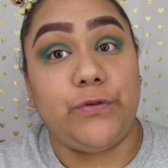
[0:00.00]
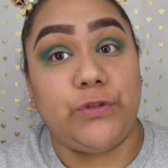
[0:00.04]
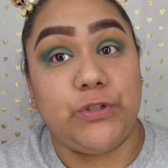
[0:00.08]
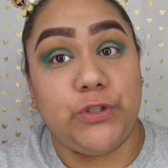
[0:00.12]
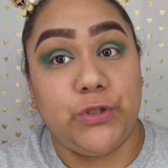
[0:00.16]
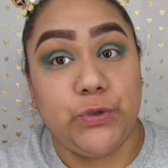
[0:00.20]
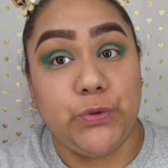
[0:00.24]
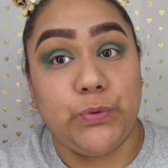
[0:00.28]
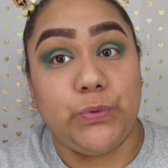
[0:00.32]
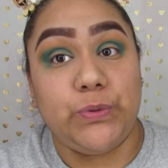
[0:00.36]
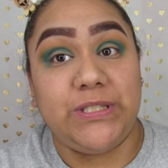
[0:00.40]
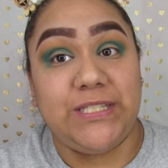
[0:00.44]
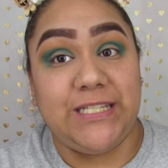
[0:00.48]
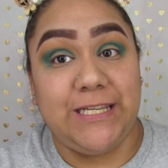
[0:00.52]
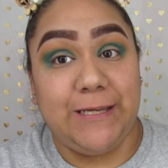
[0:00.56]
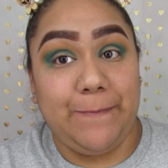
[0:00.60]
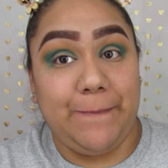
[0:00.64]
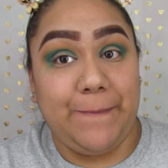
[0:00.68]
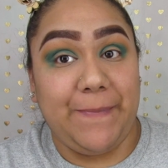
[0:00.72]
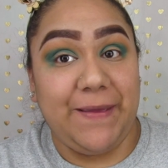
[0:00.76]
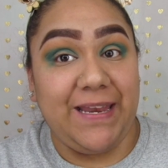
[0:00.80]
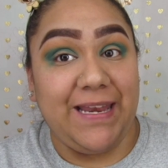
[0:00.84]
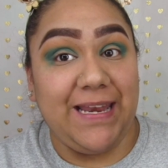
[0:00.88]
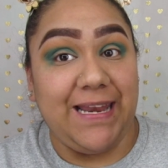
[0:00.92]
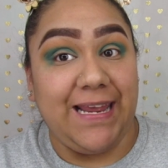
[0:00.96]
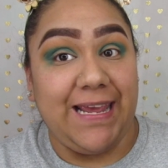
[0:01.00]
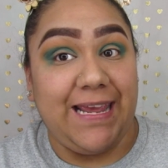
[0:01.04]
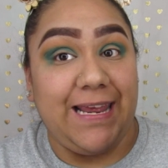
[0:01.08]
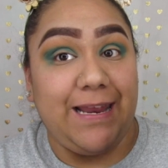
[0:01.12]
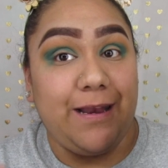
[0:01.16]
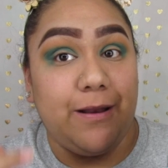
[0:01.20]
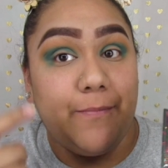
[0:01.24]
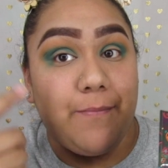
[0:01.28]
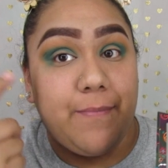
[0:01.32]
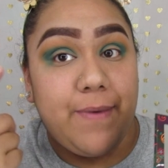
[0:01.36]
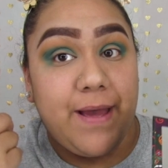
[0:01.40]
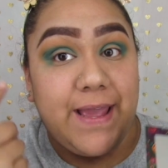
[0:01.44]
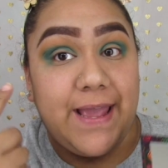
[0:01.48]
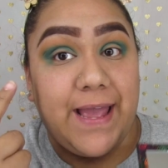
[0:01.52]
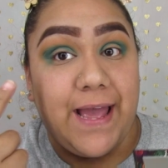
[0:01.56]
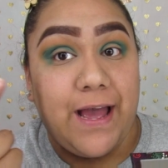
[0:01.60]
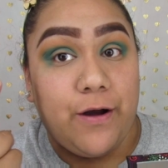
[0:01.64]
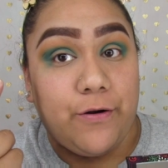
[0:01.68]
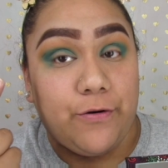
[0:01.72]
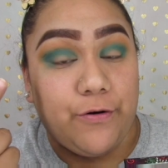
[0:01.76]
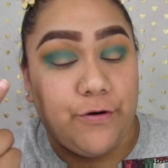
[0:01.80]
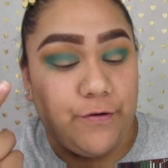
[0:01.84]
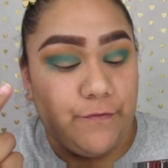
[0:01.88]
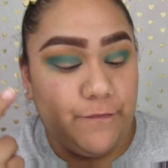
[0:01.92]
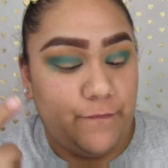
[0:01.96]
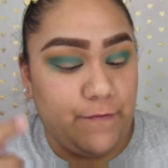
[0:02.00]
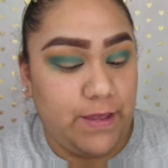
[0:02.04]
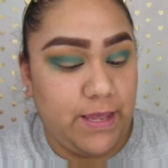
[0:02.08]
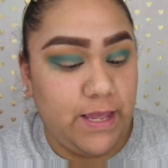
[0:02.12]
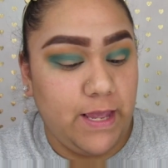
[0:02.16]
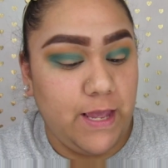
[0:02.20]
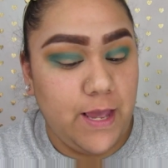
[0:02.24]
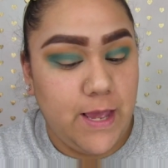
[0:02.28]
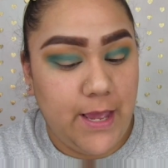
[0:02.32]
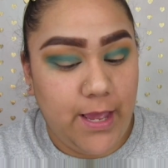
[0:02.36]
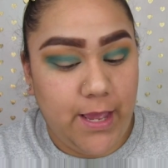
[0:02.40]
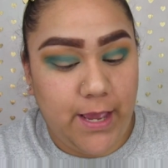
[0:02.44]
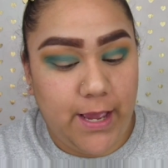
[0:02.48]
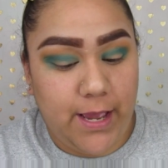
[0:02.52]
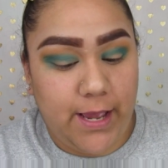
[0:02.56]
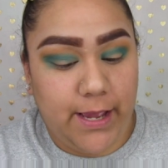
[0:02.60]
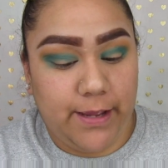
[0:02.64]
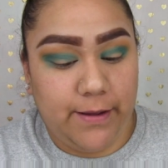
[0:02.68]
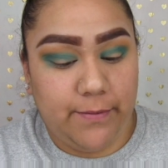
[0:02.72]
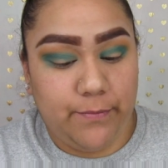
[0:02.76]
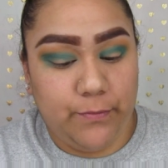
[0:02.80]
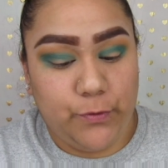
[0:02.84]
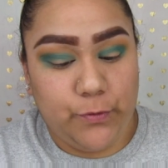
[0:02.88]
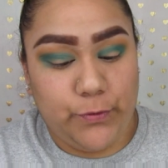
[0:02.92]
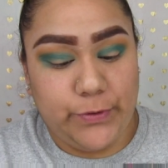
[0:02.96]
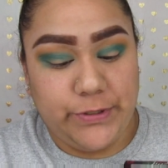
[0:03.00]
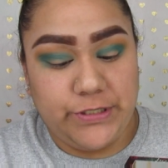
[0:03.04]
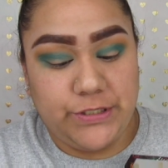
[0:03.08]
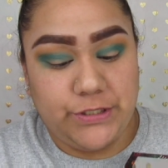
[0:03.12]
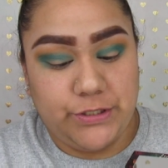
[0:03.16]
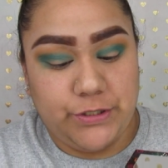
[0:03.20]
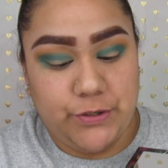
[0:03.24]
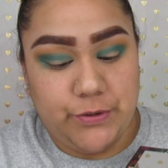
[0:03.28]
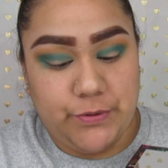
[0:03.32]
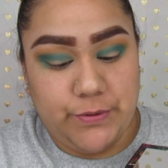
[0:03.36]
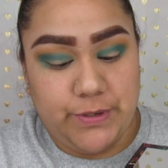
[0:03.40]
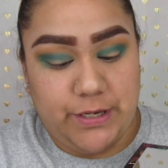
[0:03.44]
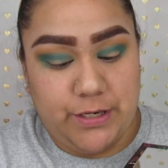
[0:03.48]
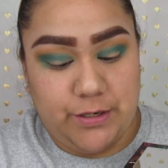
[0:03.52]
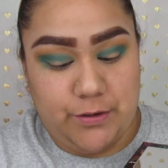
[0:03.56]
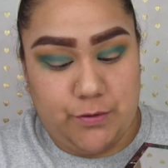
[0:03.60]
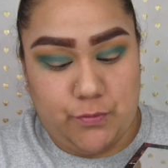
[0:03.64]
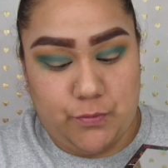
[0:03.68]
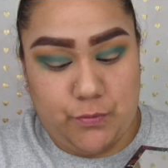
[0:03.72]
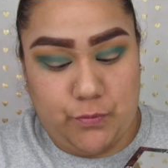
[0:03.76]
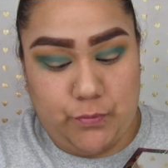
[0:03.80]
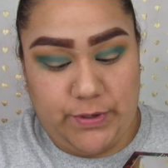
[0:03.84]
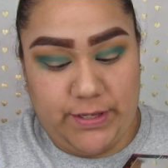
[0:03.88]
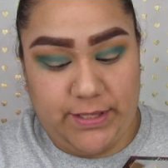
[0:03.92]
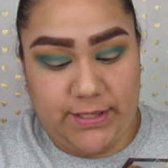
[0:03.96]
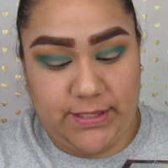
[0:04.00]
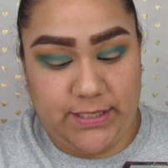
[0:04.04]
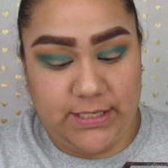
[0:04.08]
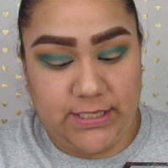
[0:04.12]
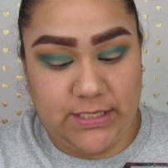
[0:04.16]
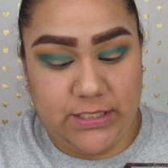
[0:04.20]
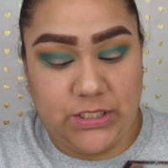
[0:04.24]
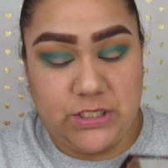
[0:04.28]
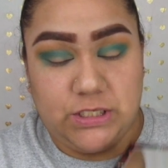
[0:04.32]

To deepen in my outer V, I am going to go in with the